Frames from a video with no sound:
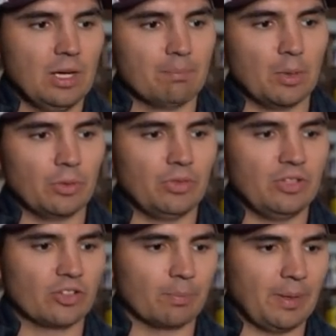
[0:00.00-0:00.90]
Both of
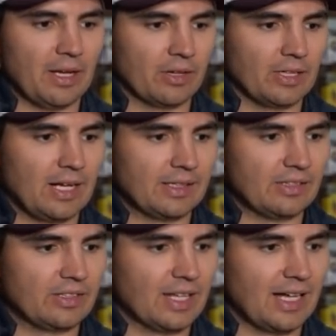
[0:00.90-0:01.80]
these are paired on
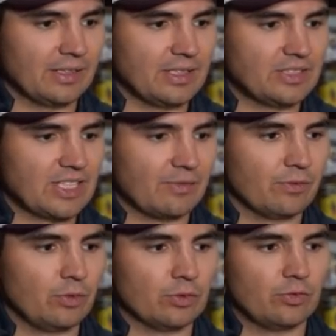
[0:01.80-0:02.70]
a Denali
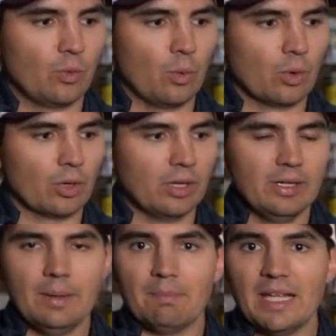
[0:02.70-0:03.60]
7'4"
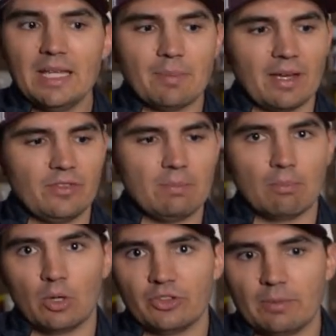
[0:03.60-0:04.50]
medium heavy
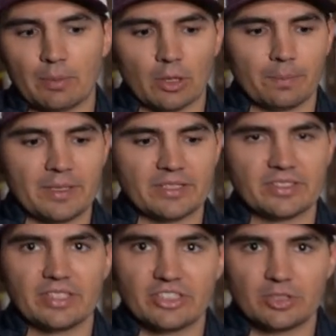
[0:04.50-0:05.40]

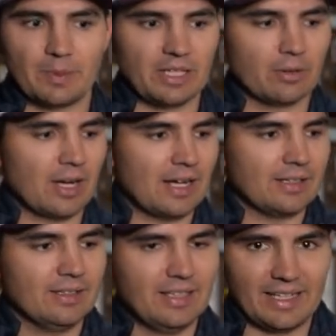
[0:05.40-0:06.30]
multi-purpose spinning
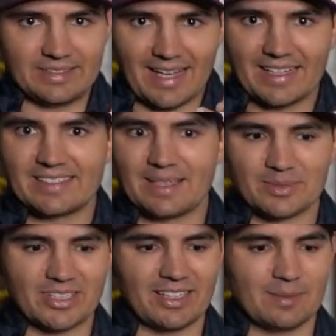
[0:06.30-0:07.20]
rod. Exact same
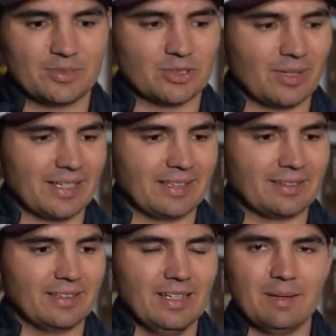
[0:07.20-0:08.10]
setup, so I
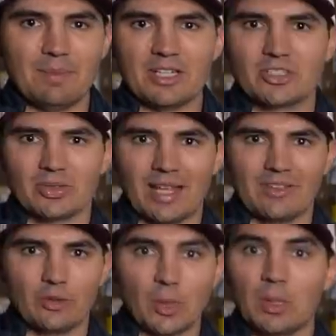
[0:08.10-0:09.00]
can make sure that
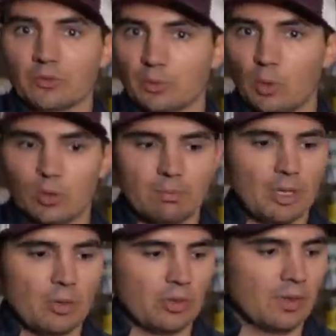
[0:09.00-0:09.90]
I feel comfortable with
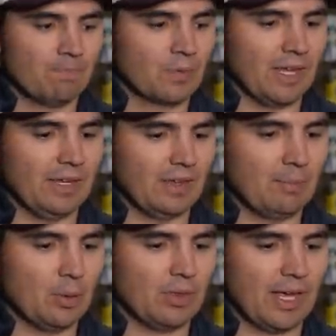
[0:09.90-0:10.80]
both. And they
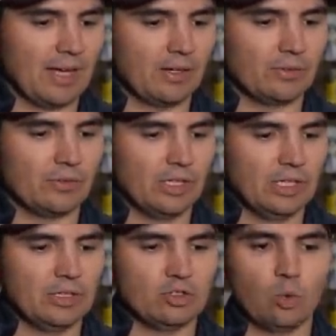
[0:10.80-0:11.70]
both have
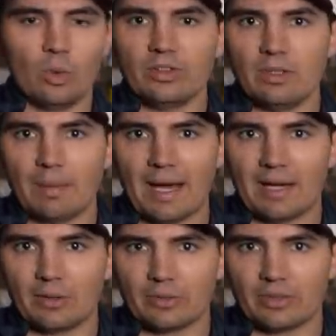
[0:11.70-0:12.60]

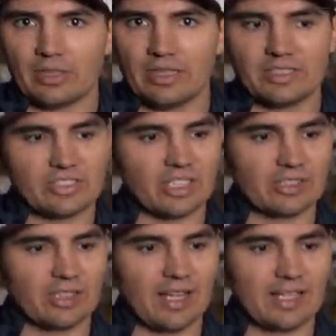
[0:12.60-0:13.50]
20-pound
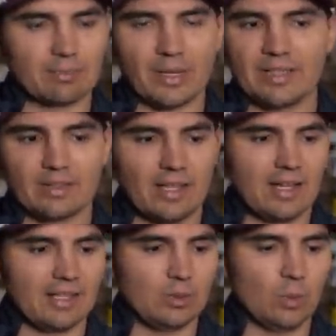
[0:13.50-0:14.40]
Sunline braided
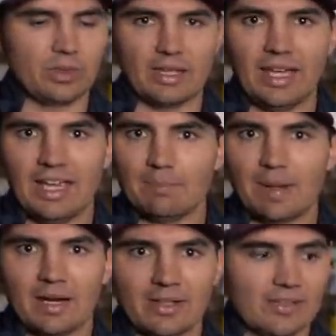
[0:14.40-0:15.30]
line with an
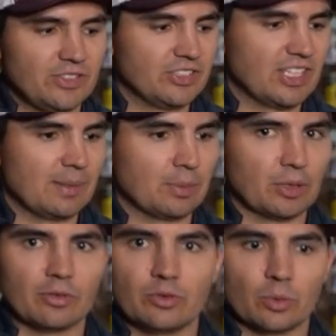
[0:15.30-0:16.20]
8-pound FC
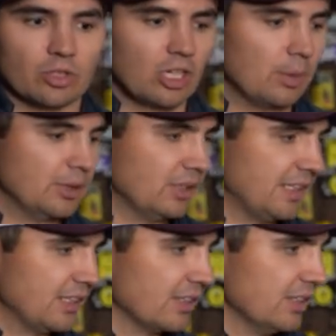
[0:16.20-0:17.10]
Sniper fluorocarbon
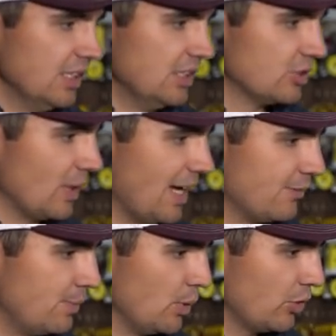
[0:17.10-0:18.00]
leader. So I
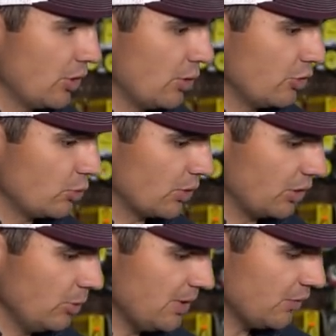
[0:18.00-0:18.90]
have both those with
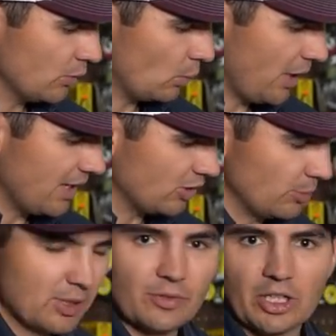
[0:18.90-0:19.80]
a little bit different weight, a
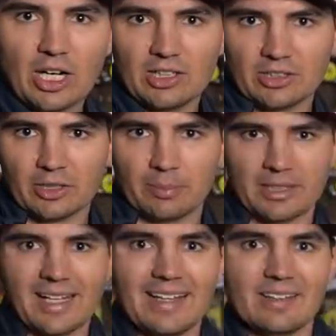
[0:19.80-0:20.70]
little bit different color,
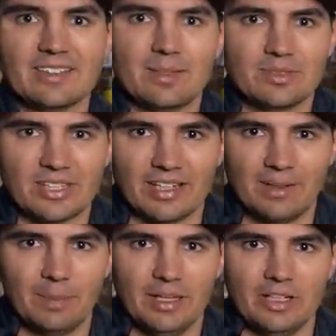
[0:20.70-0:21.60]
but kind of the same
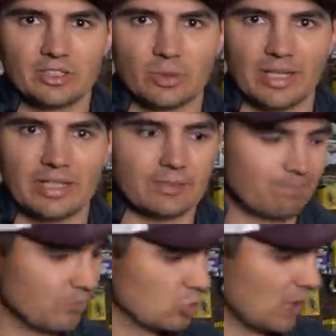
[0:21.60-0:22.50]
setup, so I
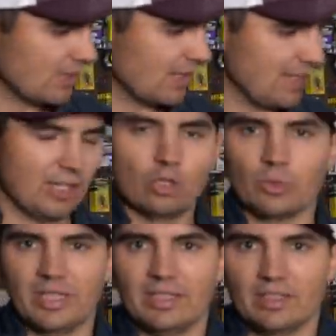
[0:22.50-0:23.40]
can try that Neko
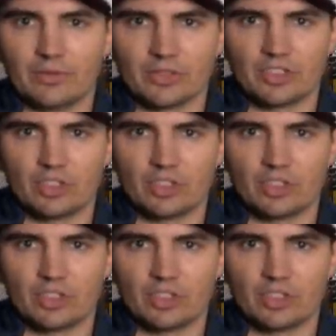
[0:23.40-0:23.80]
rig in different